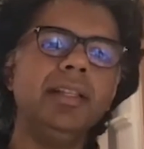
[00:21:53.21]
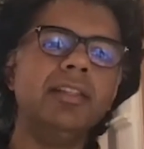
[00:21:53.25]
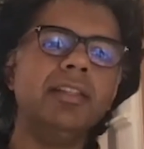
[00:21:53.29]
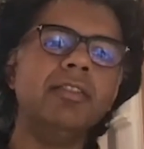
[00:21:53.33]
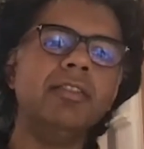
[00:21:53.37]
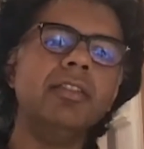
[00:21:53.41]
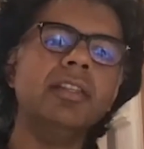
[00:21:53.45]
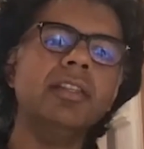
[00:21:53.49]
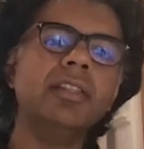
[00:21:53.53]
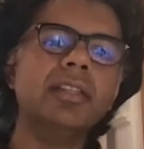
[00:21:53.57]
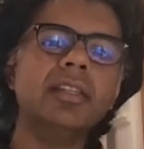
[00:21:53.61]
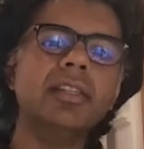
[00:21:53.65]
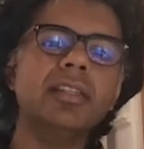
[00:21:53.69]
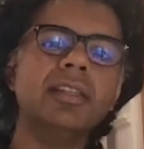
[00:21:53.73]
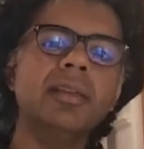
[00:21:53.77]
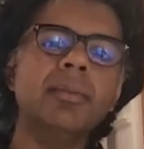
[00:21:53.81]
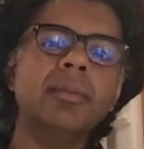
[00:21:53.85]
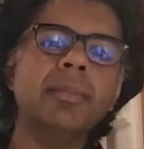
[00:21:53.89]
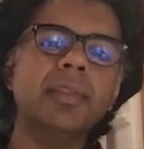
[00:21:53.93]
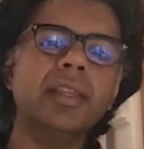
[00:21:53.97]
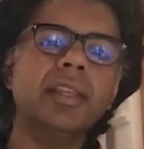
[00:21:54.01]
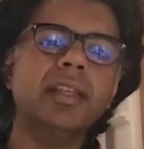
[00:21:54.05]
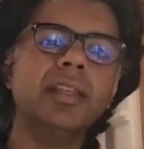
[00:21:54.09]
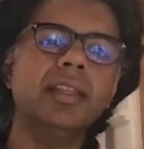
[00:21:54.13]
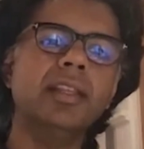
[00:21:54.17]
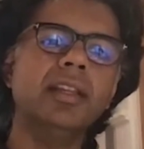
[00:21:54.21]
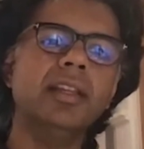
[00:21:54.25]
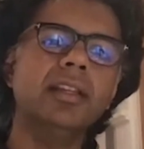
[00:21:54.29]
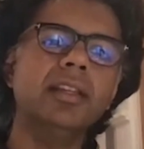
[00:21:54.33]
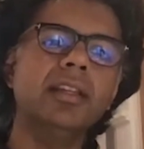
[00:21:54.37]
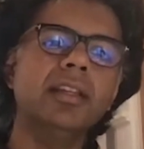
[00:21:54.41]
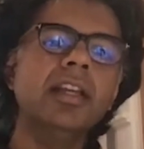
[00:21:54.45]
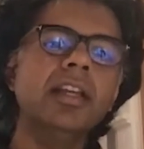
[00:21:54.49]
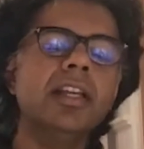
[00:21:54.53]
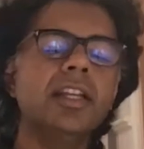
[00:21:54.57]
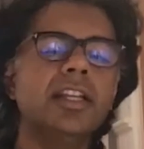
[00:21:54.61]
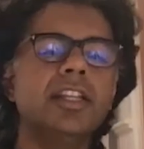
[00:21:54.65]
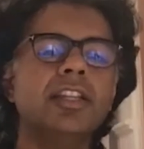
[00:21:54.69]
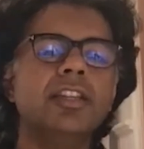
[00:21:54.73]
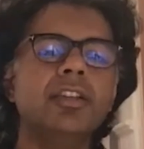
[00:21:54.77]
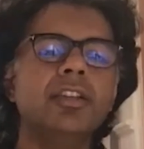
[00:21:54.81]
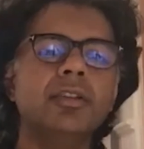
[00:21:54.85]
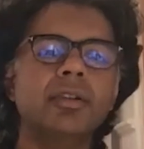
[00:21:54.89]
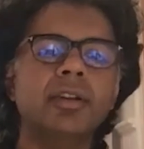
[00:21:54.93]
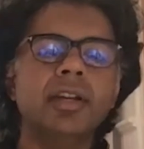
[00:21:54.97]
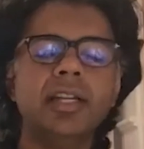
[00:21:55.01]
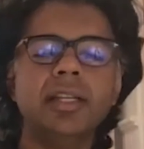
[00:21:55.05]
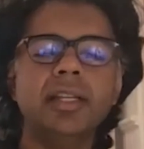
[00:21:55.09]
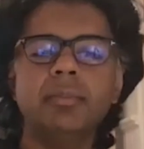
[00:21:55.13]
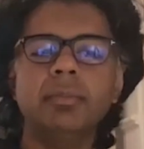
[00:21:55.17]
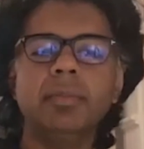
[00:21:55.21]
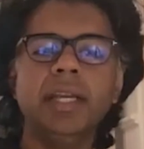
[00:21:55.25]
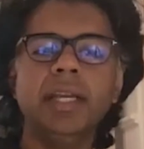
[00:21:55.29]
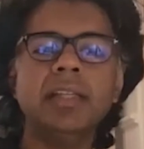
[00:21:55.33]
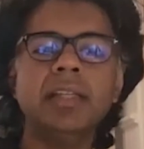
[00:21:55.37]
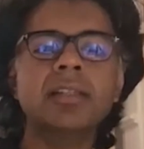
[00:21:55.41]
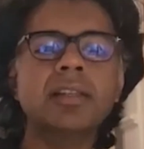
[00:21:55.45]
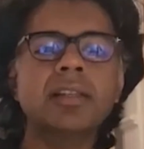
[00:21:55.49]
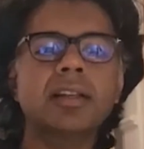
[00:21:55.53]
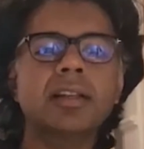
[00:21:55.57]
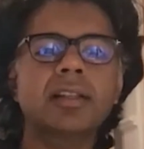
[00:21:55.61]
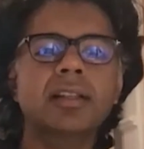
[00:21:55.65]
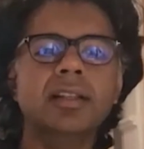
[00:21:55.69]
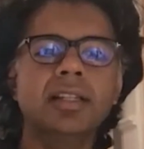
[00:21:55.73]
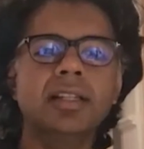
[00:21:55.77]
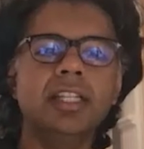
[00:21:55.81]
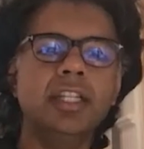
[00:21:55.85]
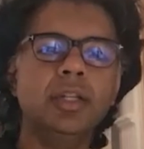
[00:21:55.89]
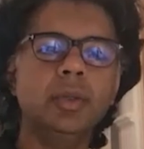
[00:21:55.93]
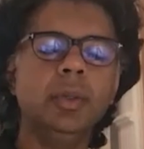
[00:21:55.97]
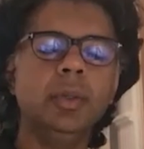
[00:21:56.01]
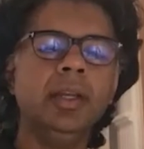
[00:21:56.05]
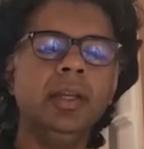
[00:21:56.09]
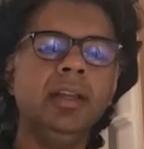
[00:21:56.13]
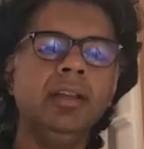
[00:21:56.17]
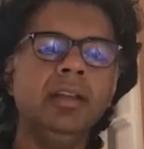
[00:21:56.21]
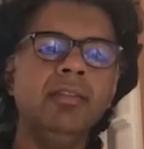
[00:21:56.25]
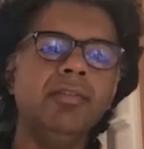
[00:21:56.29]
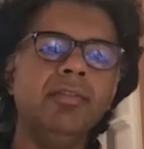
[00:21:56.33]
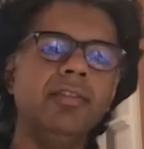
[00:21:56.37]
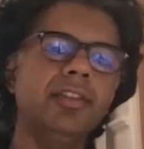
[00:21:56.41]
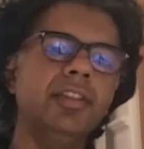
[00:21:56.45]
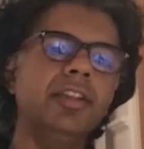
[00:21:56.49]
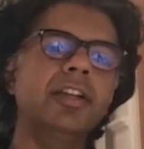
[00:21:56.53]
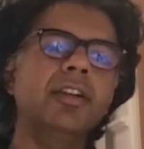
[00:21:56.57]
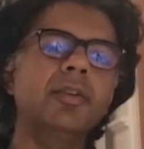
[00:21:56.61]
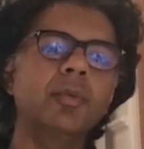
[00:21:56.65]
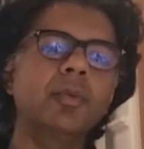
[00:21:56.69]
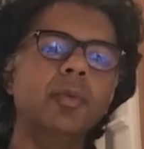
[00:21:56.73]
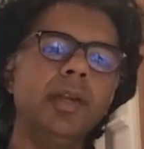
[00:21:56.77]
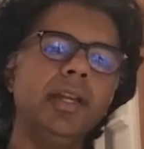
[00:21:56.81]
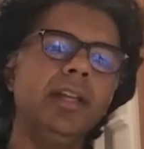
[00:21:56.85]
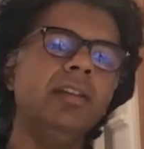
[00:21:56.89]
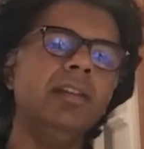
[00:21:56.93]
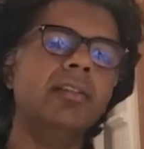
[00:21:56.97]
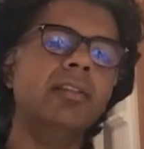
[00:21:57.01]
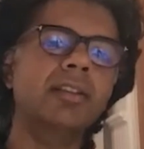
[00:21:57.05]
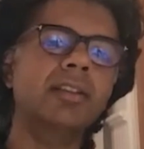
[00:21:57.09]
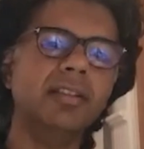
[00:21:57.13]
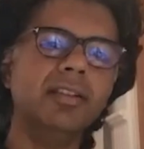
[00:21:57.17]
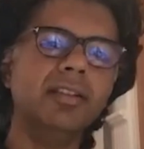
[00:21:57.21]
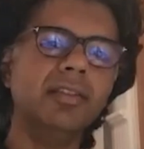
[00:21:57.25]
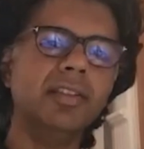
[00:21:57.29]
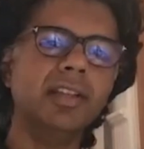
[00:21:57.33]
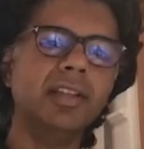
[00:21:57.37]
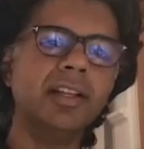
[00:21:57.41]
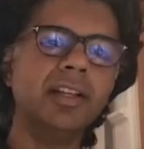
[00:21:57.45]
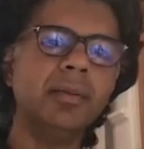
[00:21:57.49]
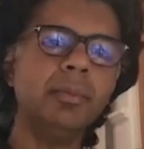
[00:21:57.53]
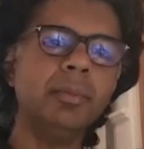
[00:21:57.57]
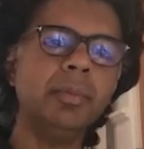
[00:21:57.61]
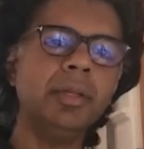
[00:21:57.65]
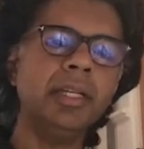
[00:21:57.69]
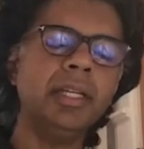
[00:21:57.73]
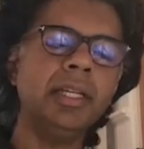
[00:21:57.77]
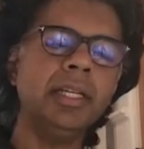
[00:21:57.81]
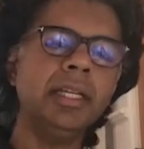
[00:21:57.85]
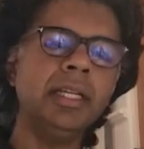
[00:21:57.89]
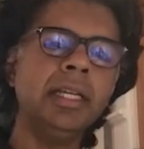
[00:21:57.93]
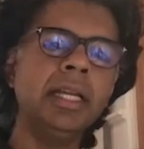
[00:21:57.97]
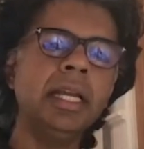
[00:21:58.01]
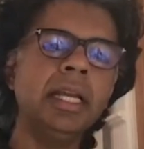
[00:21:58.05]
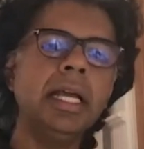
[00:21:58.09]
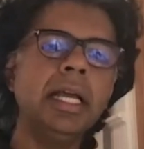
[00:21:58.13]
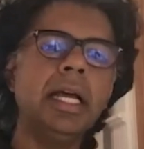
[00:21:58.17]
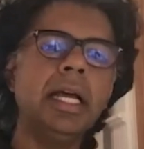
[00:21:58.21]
So this is something that you're basically doing for the greater good of the company.